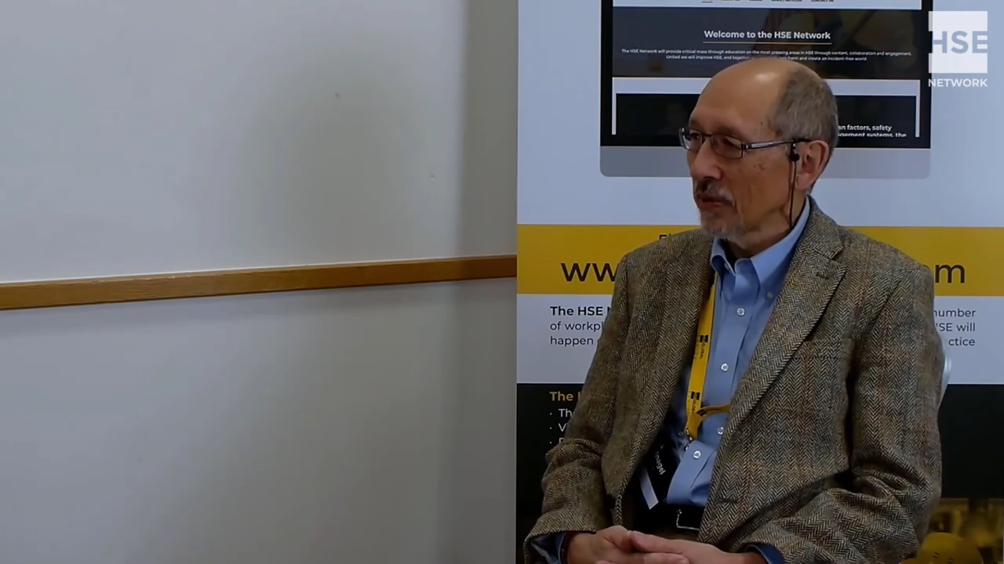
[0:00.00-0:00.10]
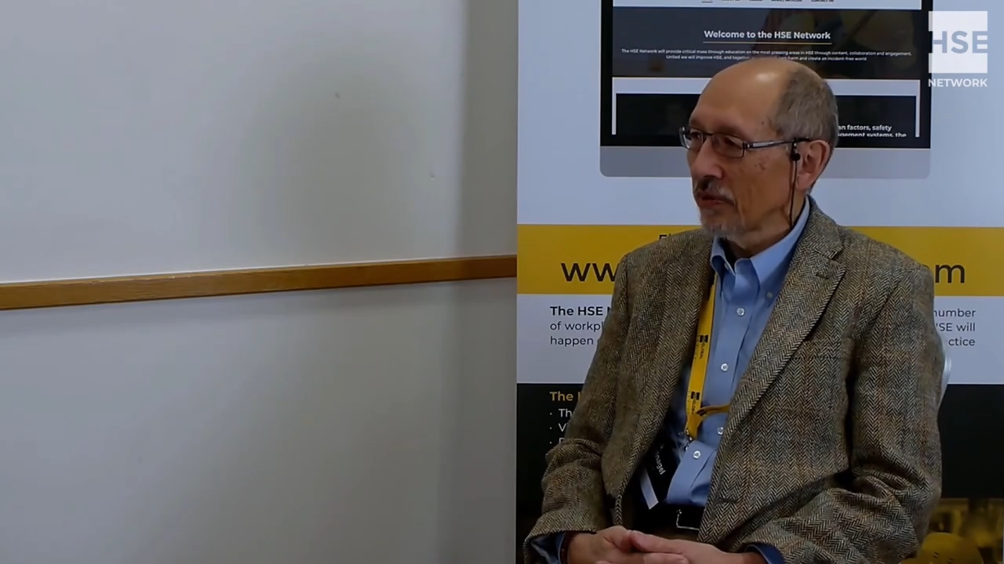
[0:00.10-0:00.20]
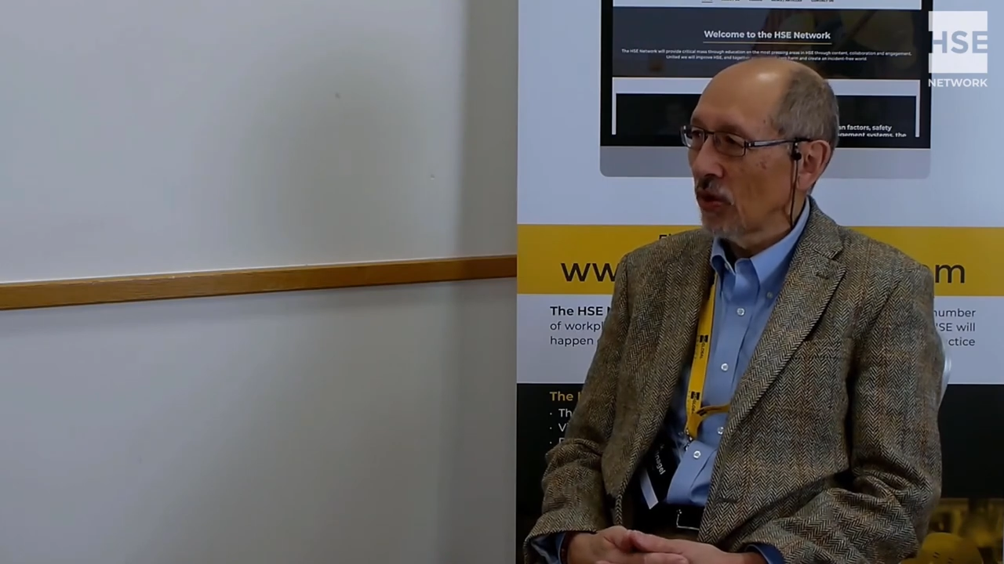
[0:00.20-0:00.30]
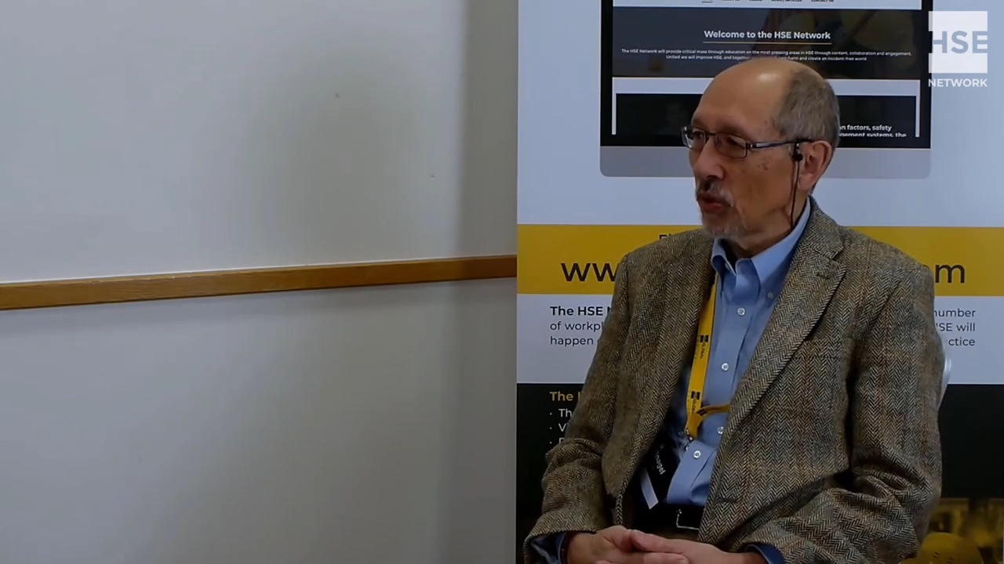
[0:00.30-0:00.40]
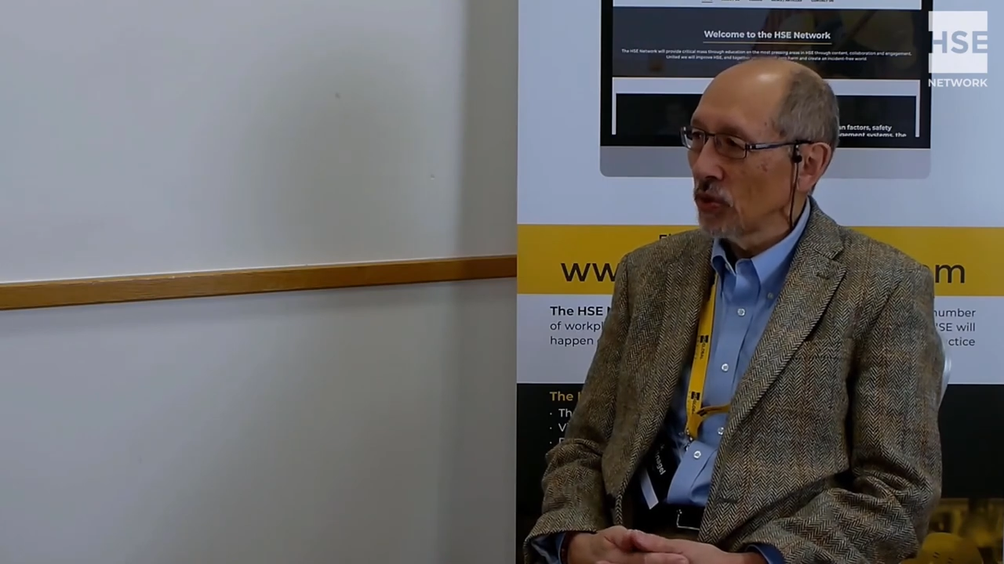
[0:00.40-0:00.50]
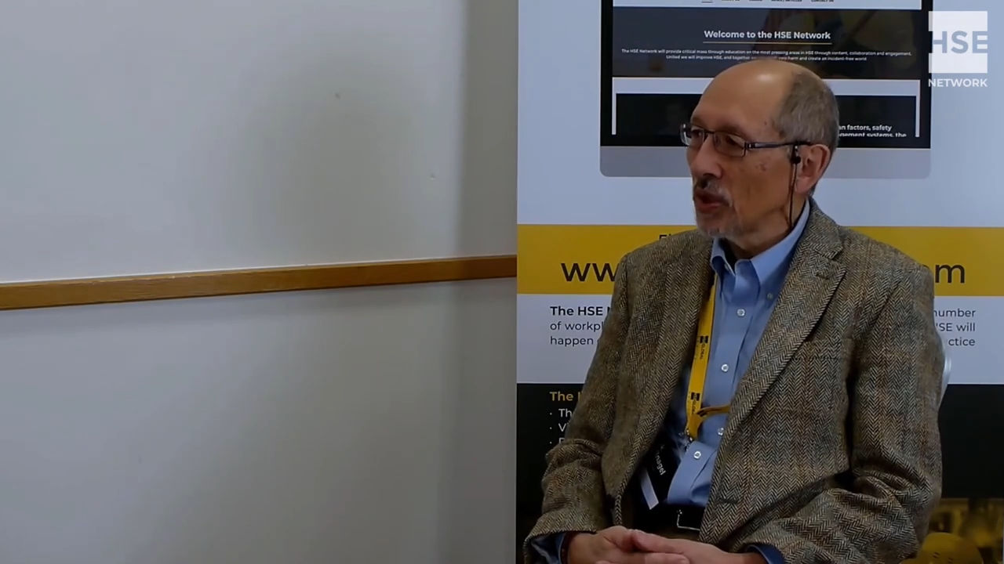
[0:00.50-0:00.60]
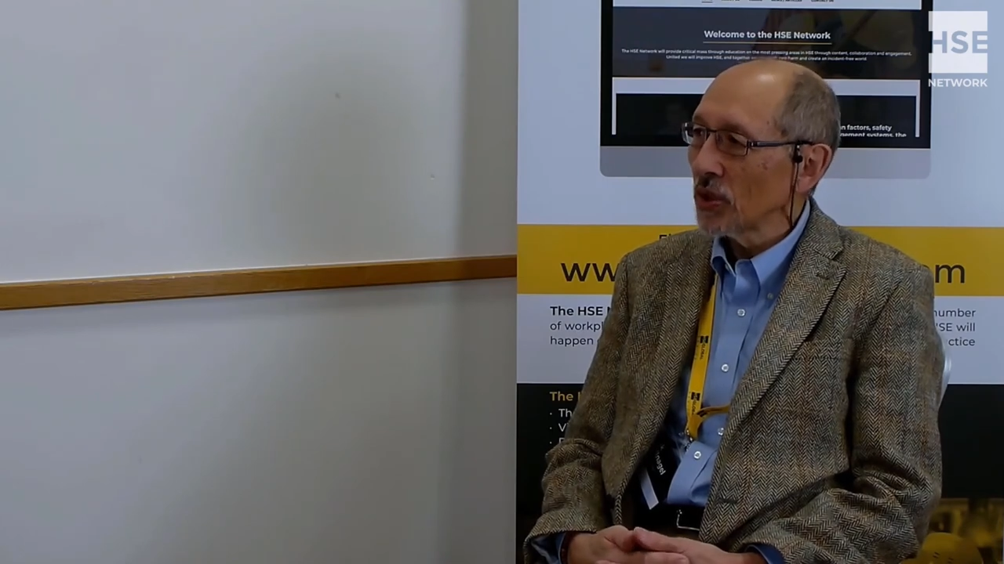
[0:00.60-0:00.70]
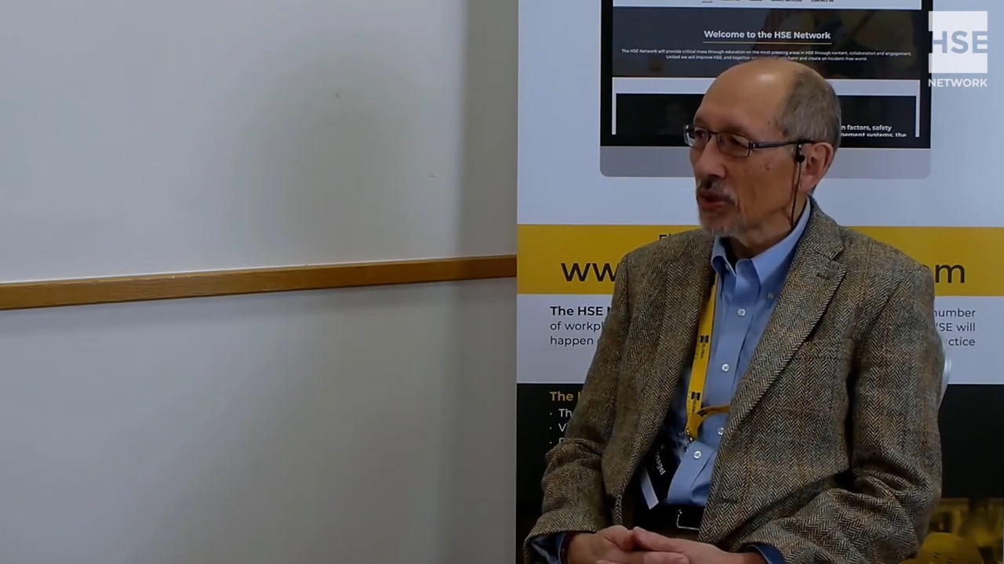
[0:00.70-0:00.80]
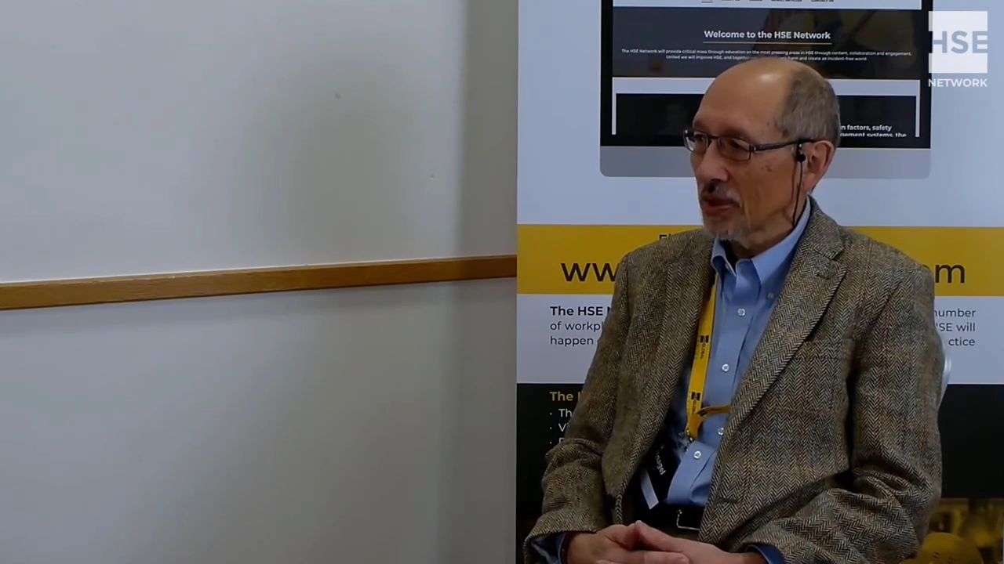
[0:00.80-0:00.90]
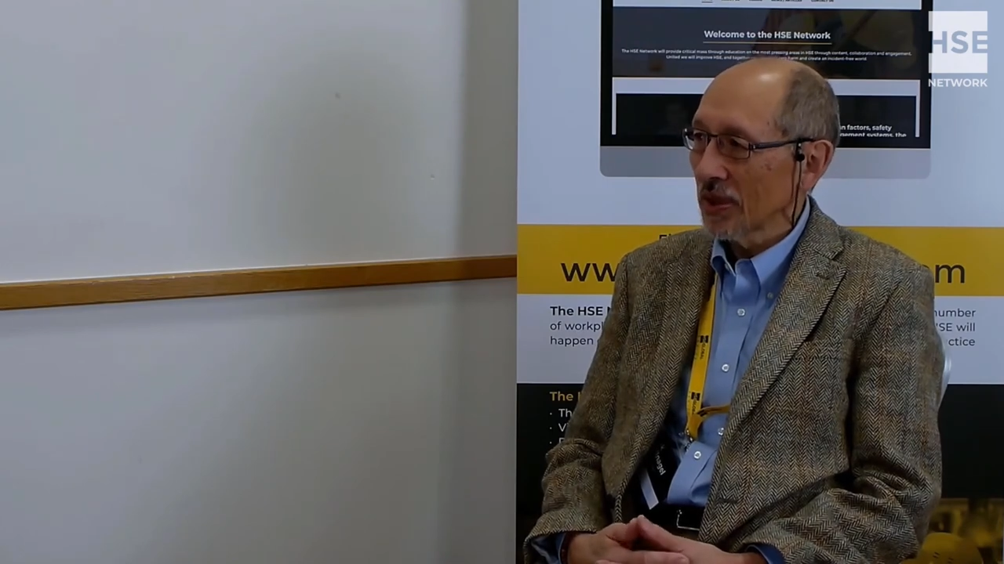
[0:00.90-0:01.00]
We've only looked at